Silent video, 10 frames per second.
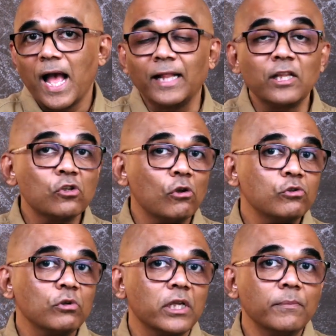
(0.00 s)
and there's
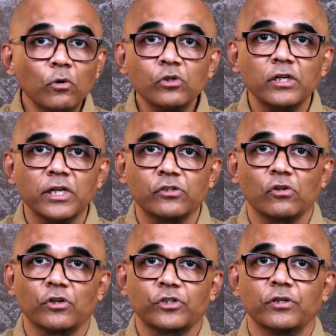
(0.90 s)
also emotional
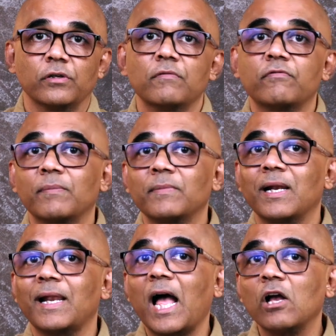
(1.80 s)
exhaustion from the
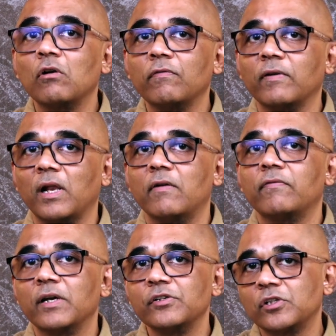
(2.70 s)
lack of
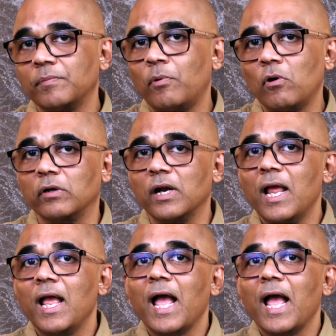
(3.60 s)
love and support.